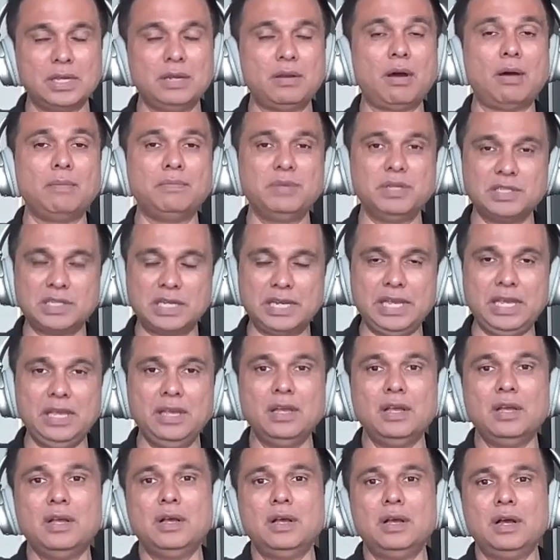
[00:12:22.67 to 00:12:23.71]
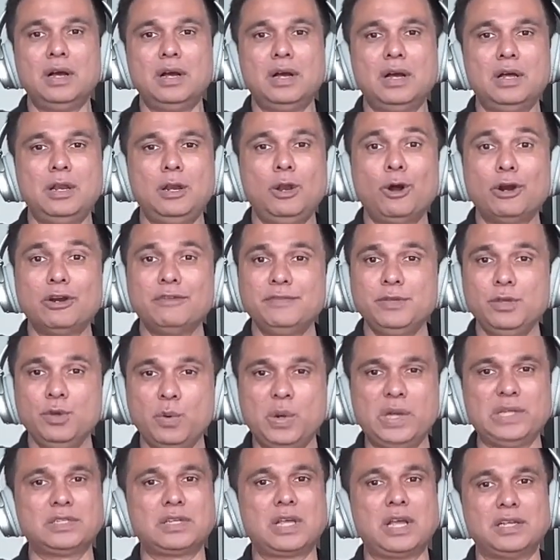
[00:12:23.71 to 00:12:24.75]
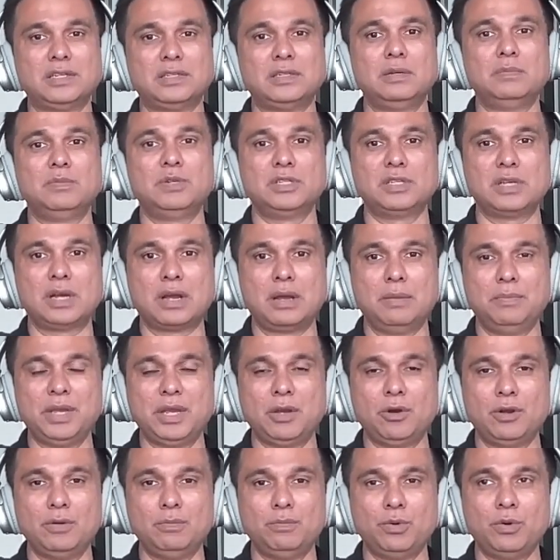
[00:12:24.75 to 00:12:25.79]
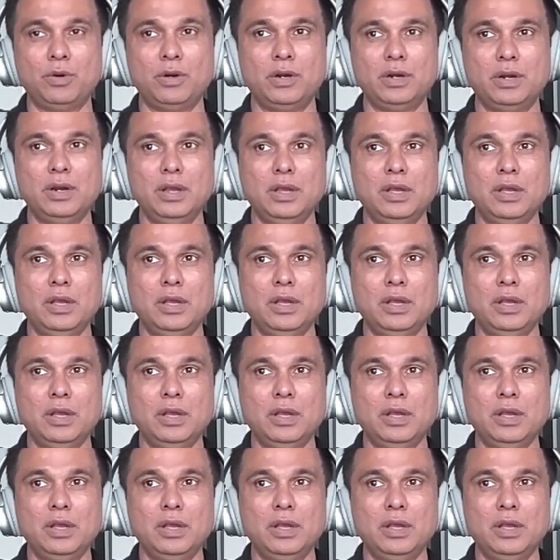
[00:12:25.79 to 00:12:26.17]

and obviously a lot of US customers are coming on board.